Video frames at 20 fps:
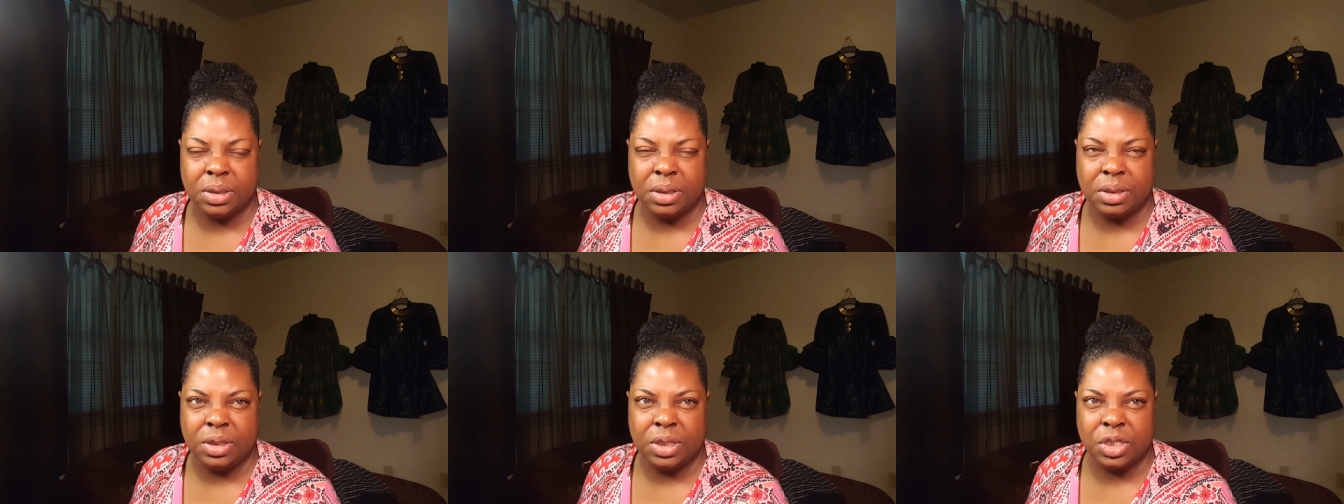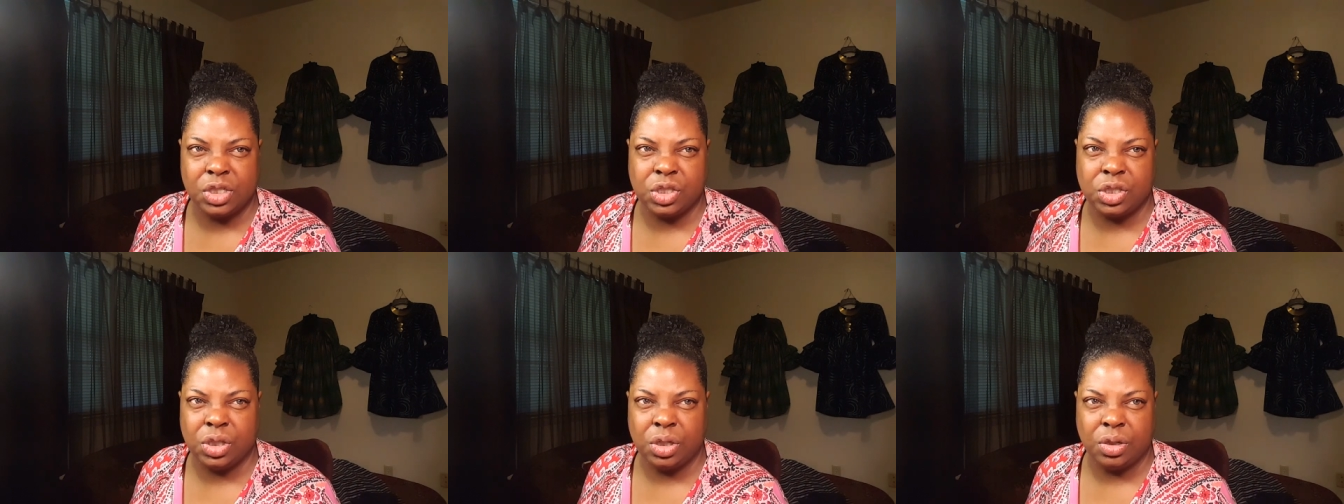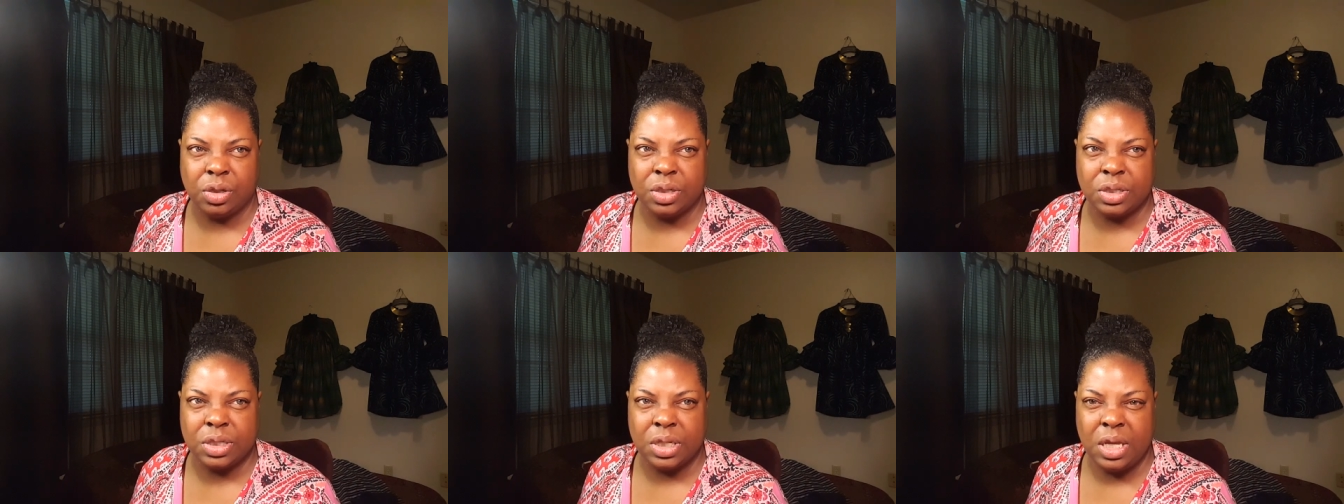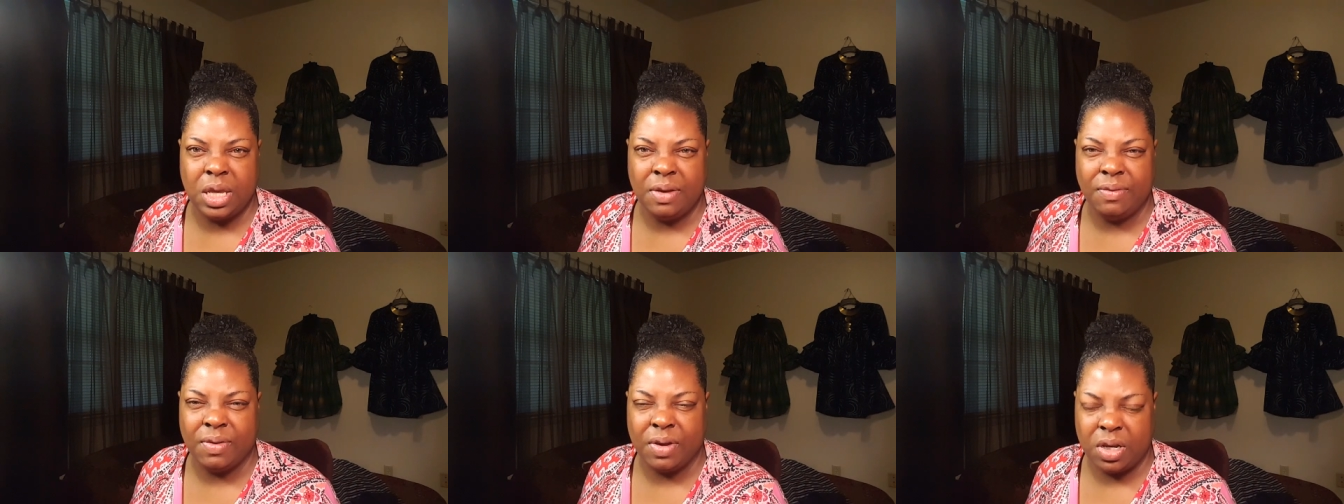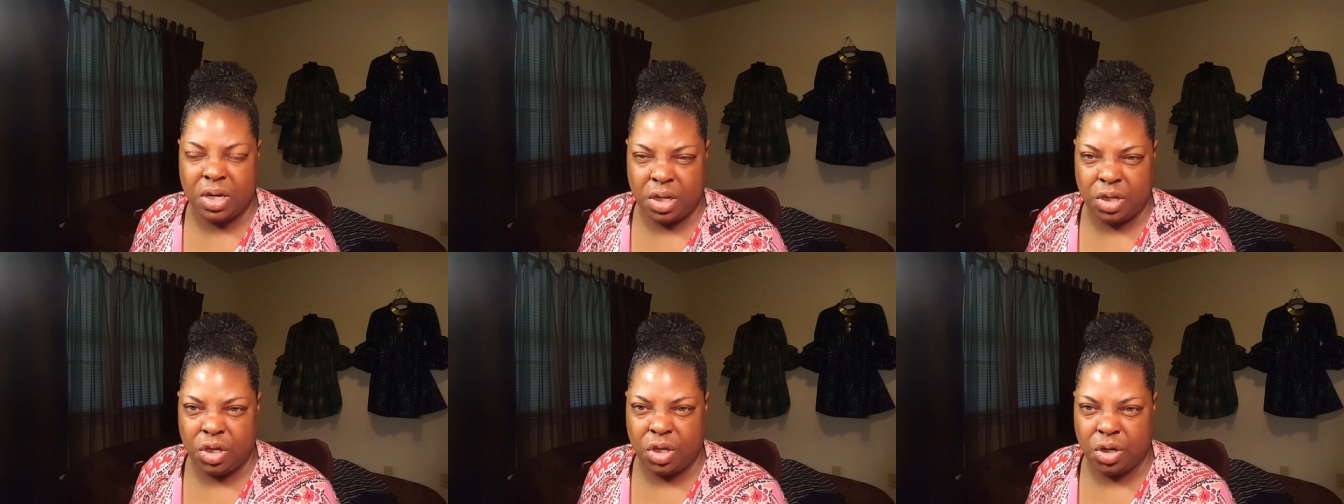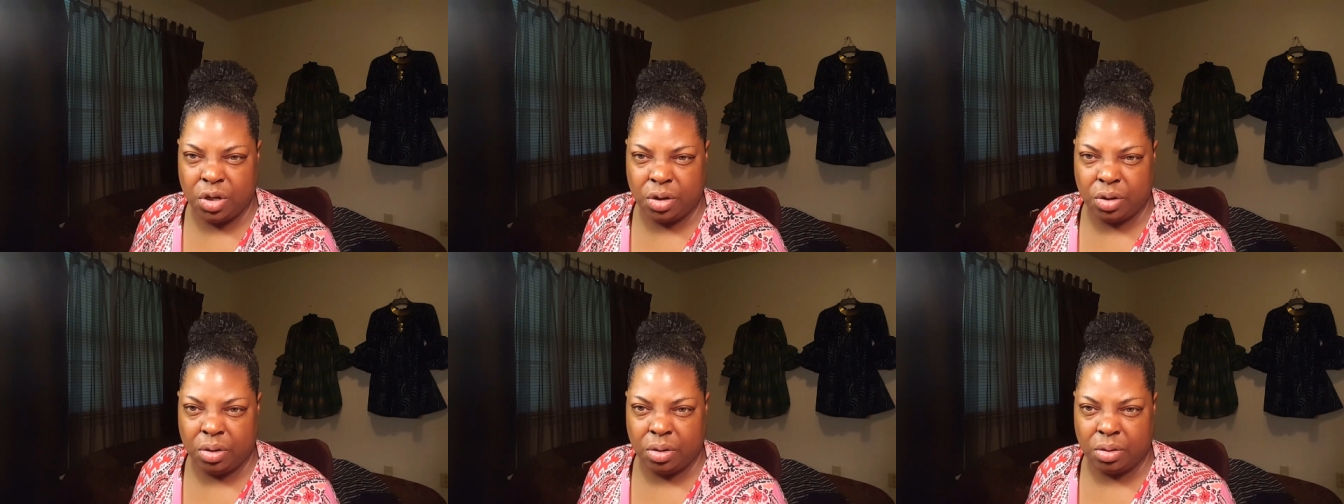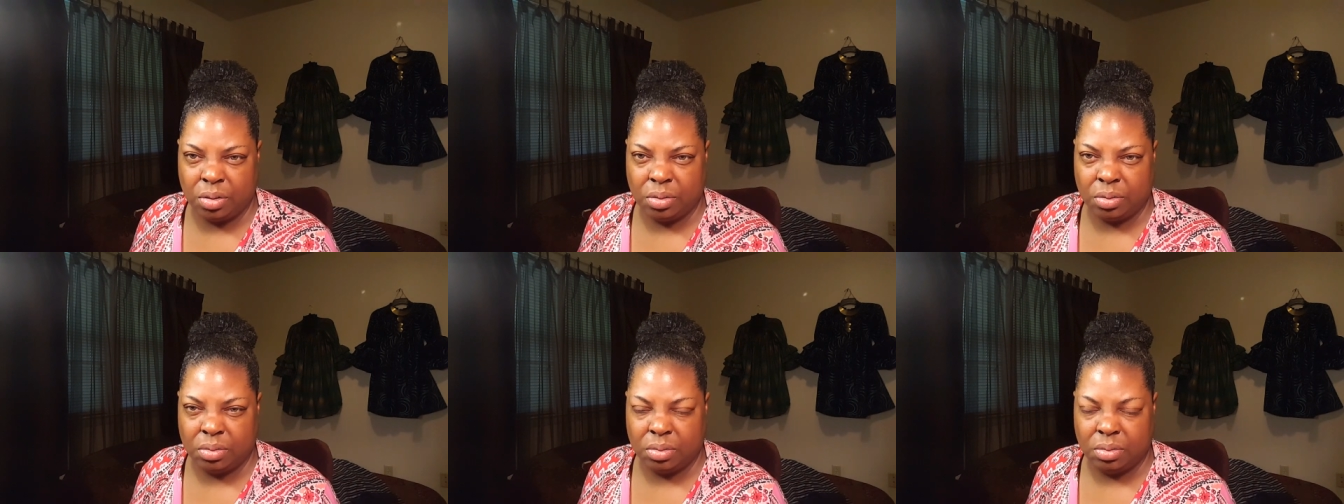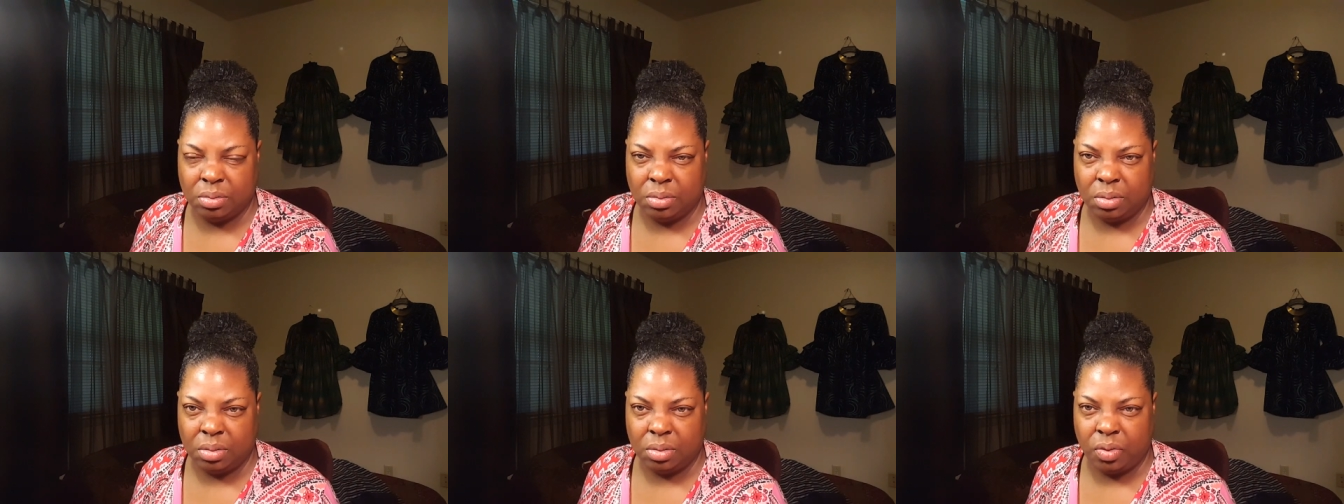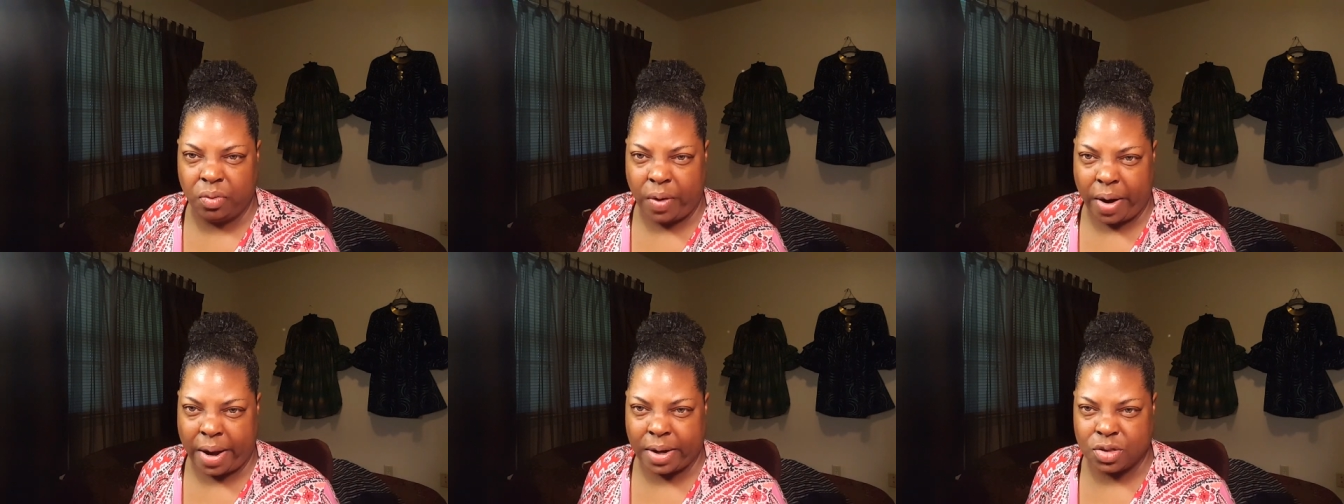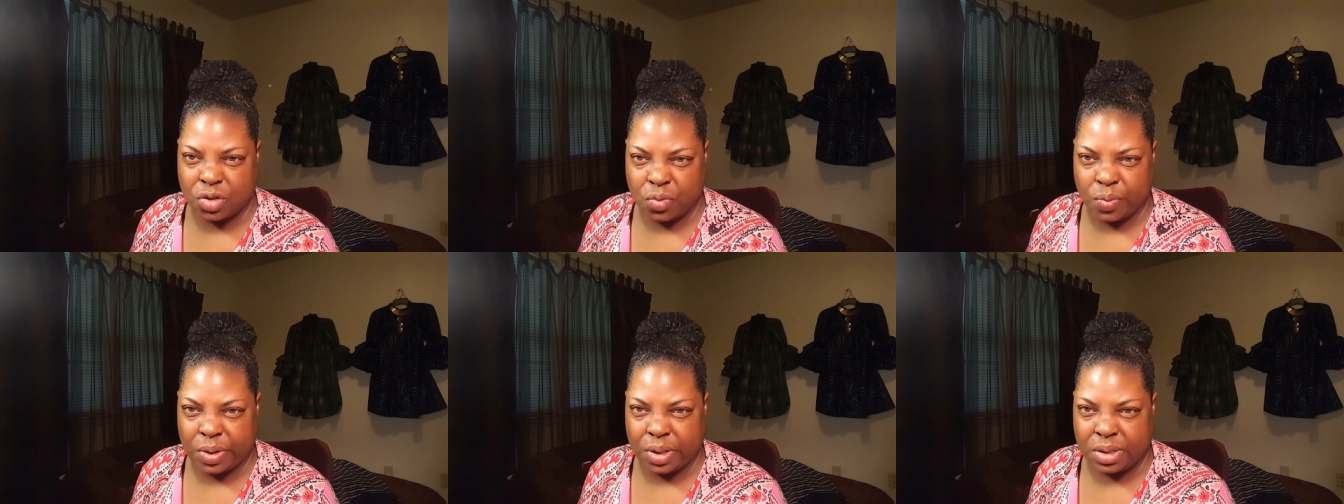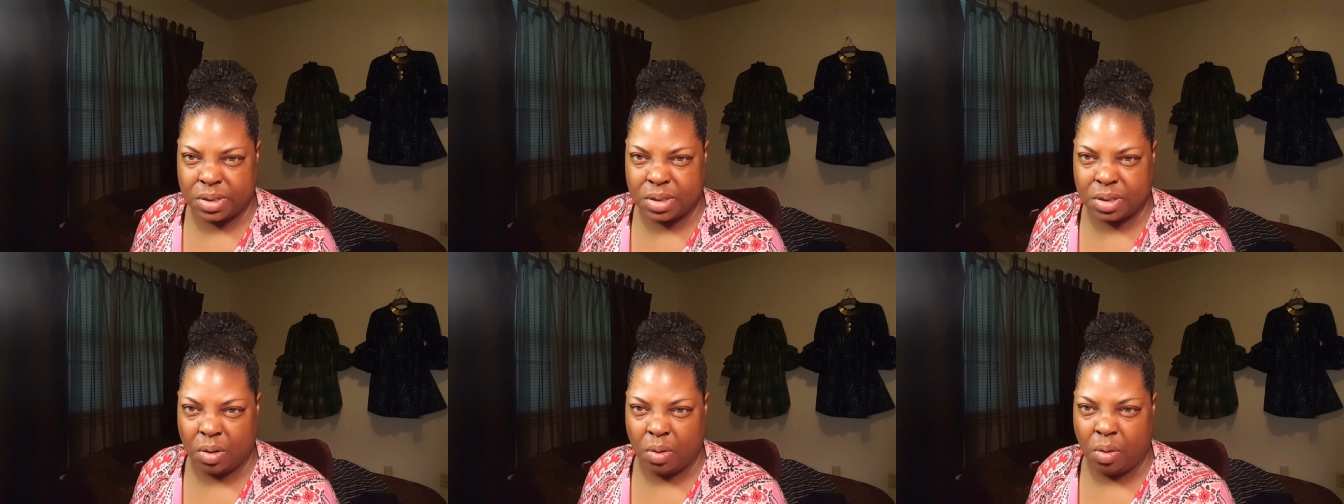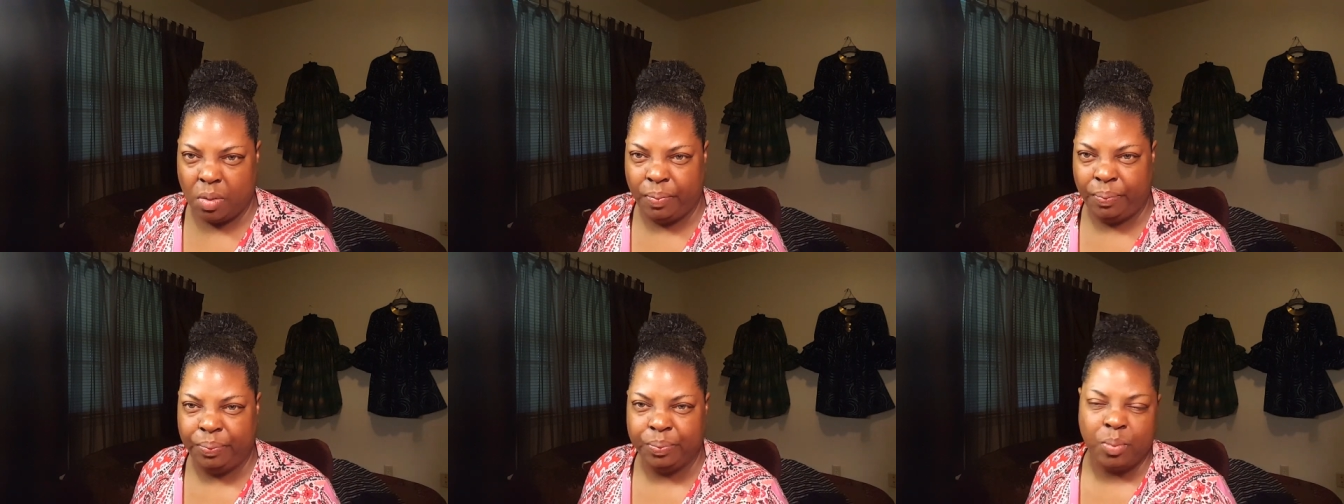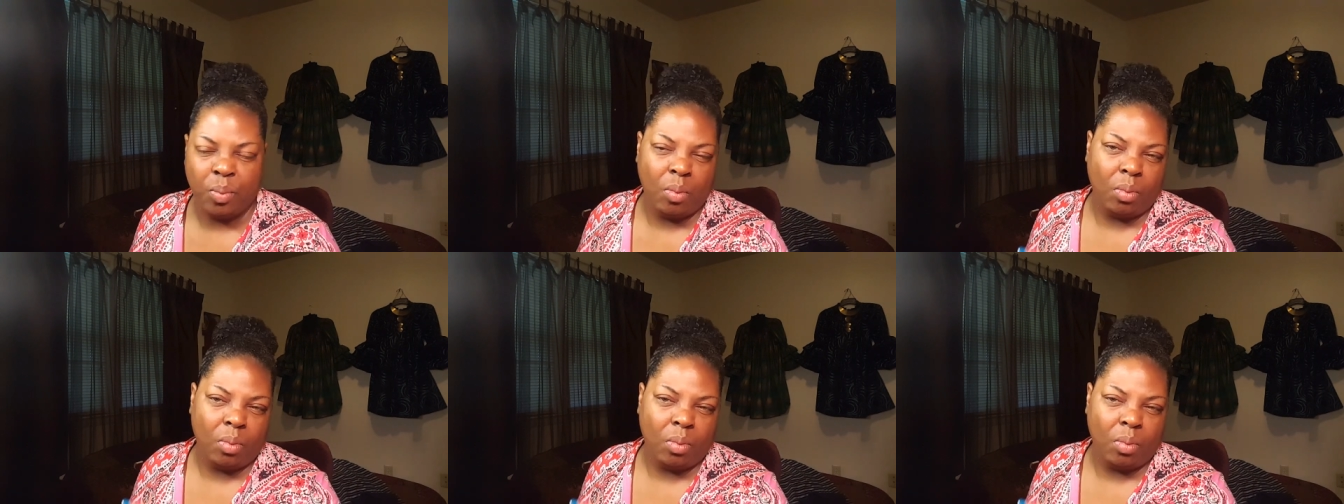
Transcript: this year's even year graduates. So